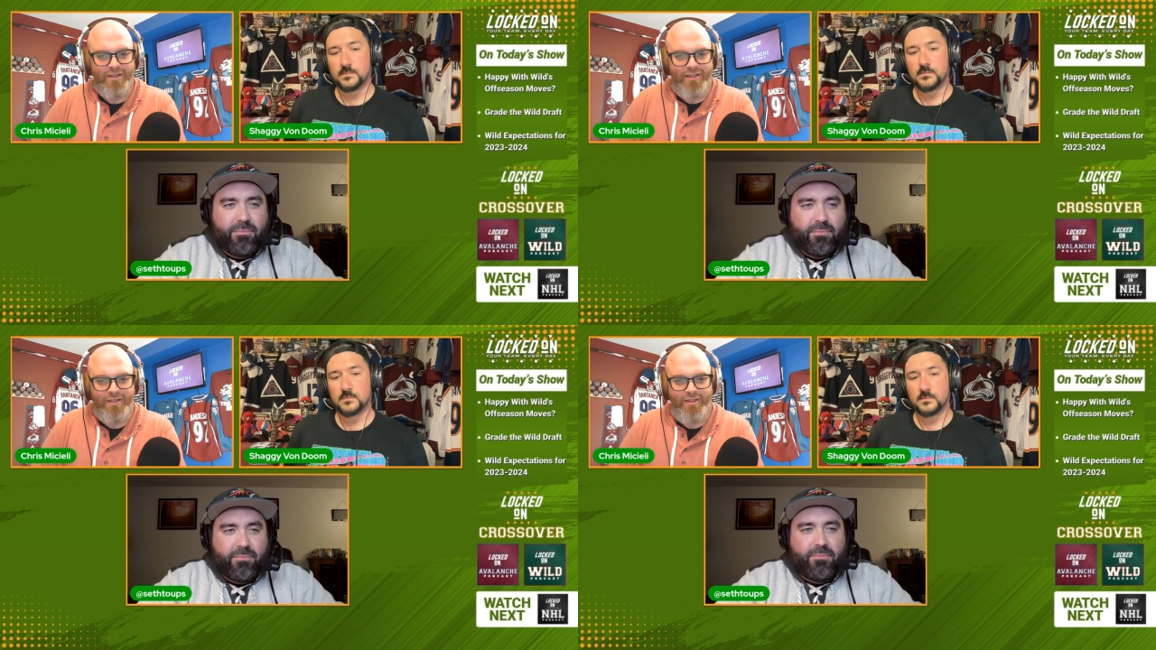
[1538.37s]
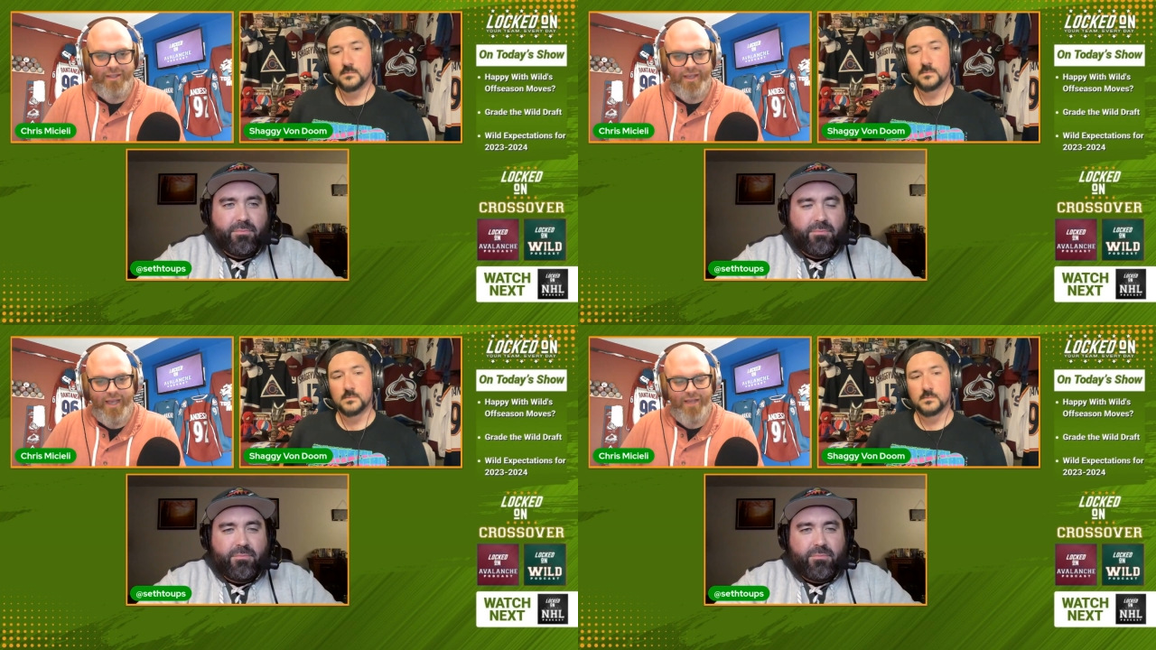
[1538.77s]

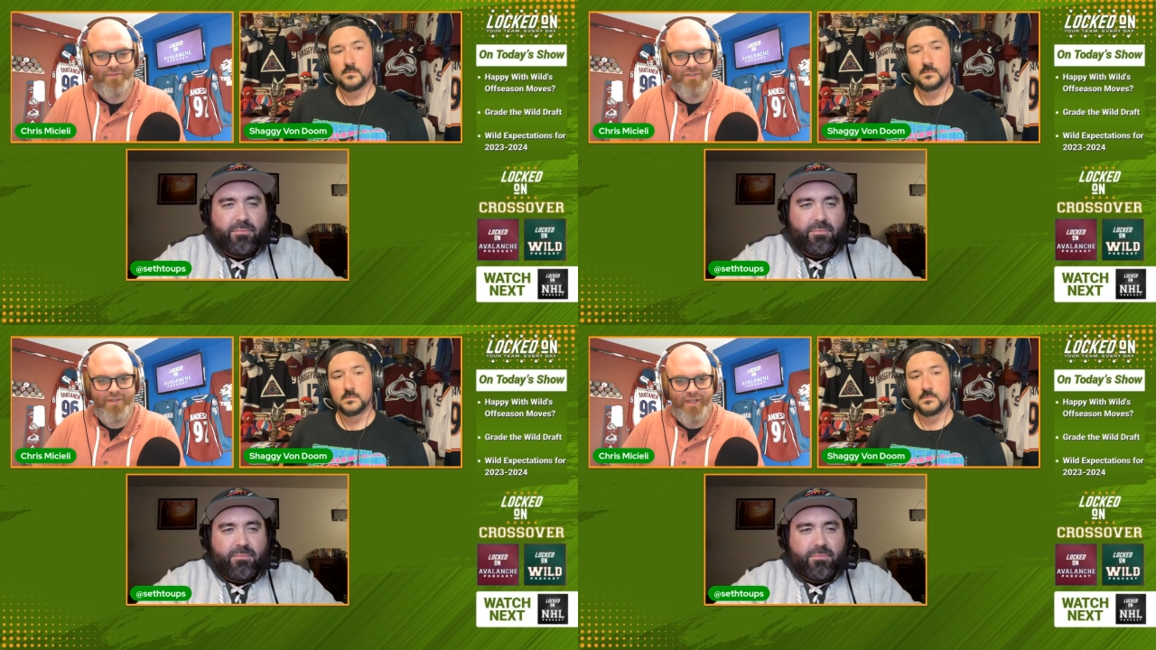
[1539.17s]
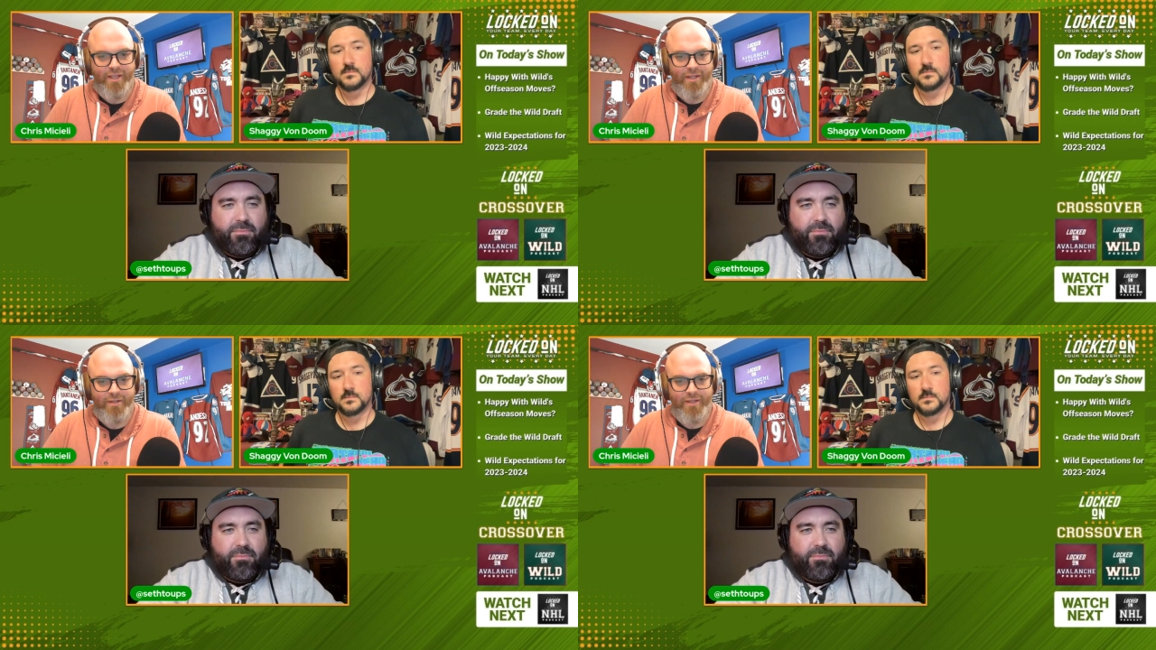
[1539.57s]
Speaker 1: the Avs
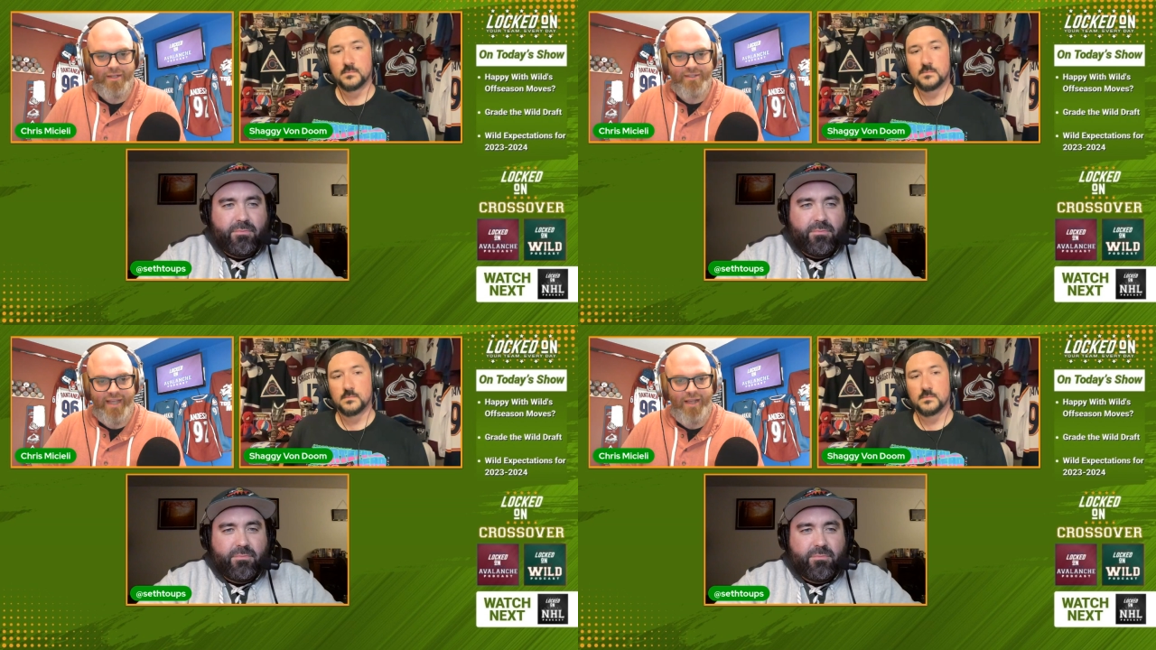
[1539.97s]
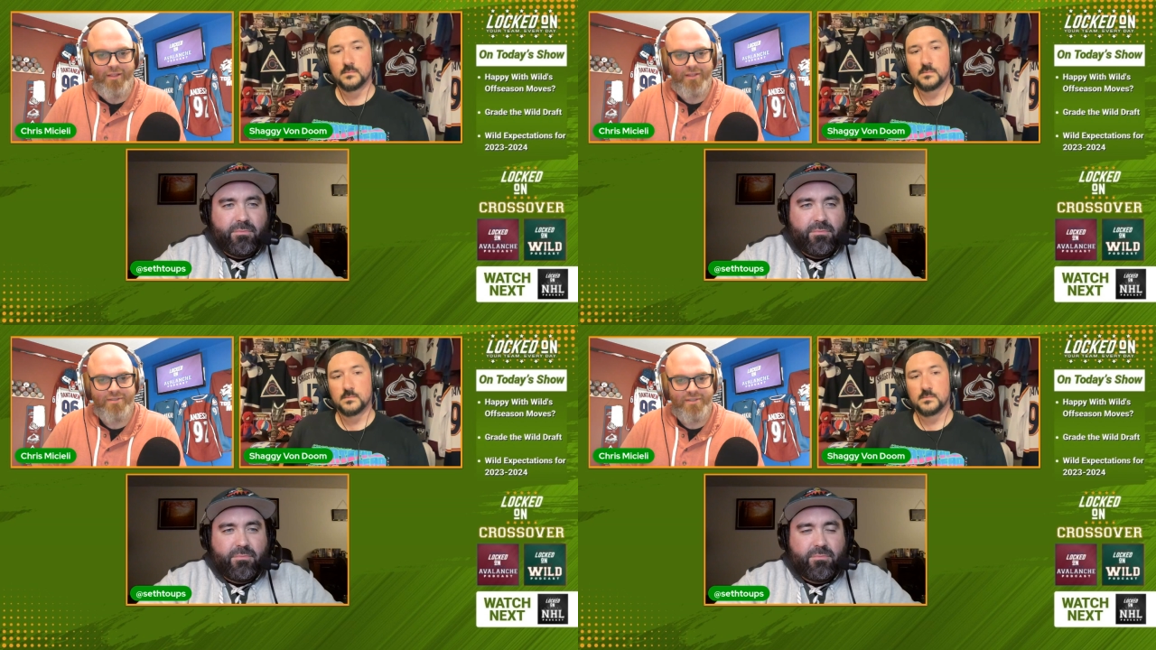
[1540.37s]
and
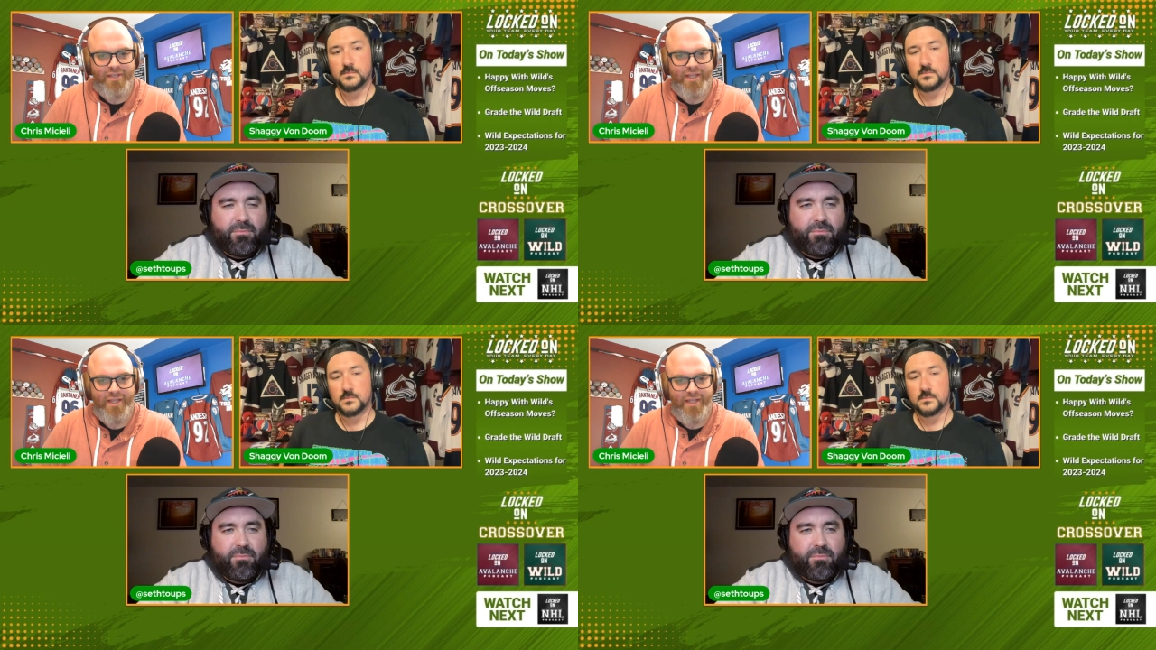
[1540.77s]
Dallas,